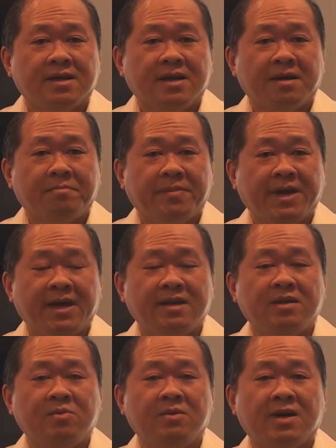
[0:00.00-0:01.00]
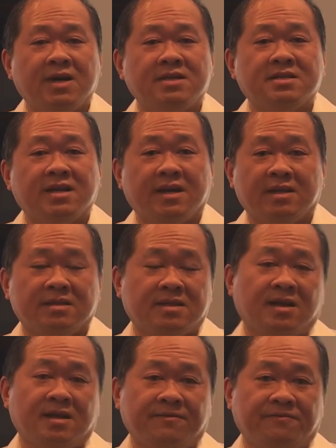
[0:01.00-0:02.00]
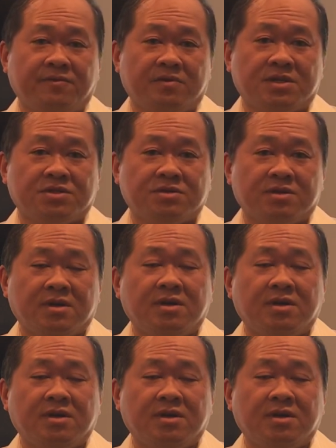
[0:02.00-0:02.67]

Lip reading: a penny wise and a dollar foolish.